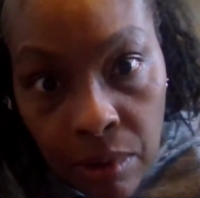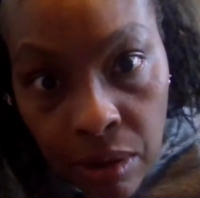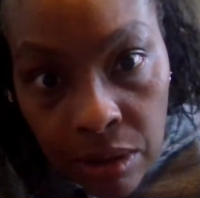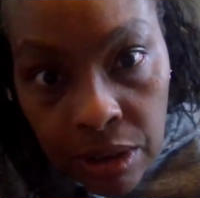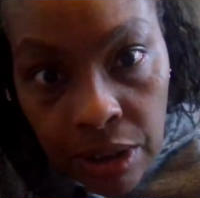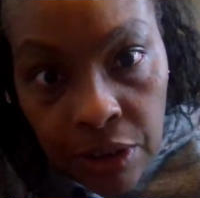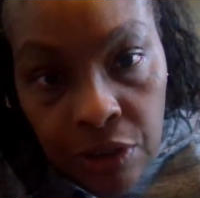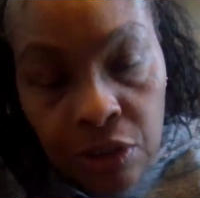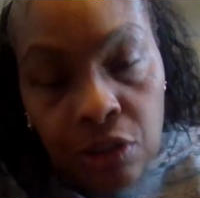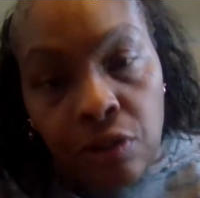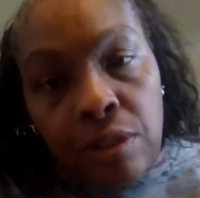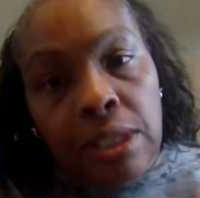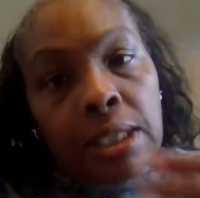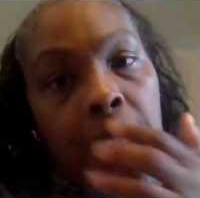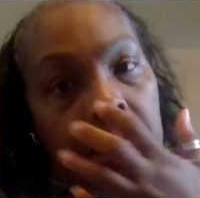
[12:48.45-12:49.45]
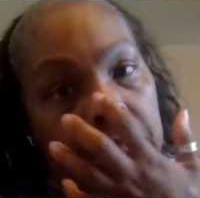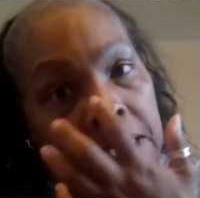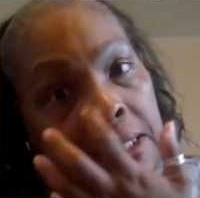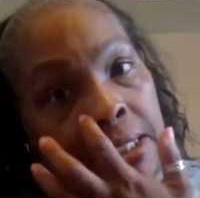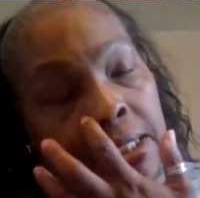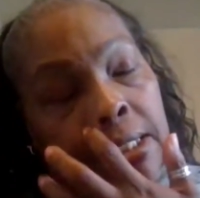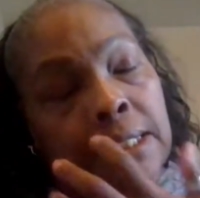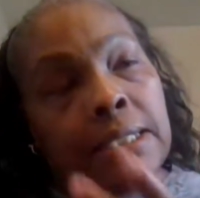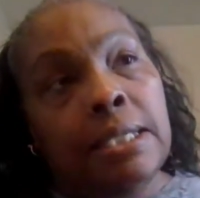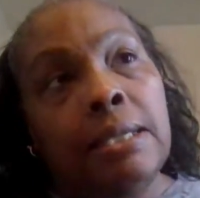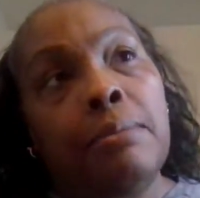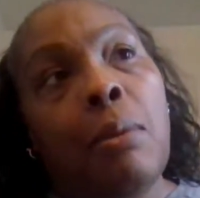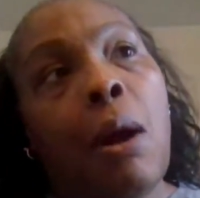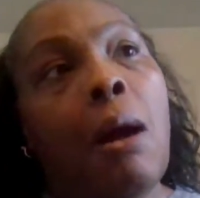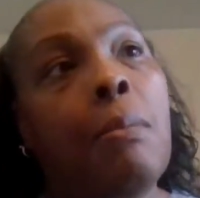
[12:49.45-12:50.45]
on the screen like this to
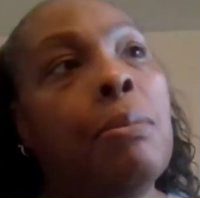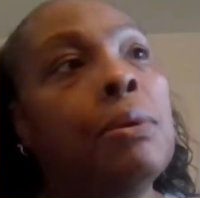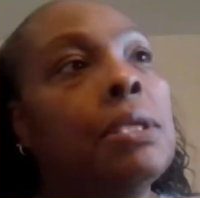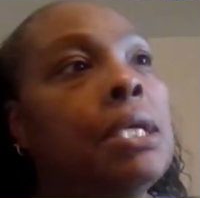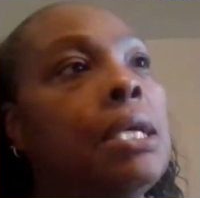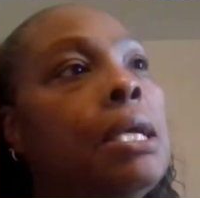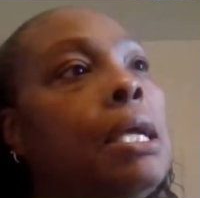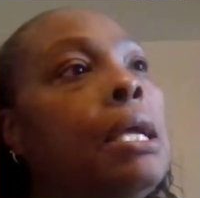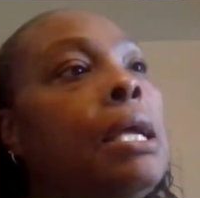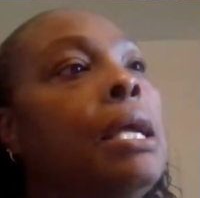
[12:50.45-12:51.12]
see properly,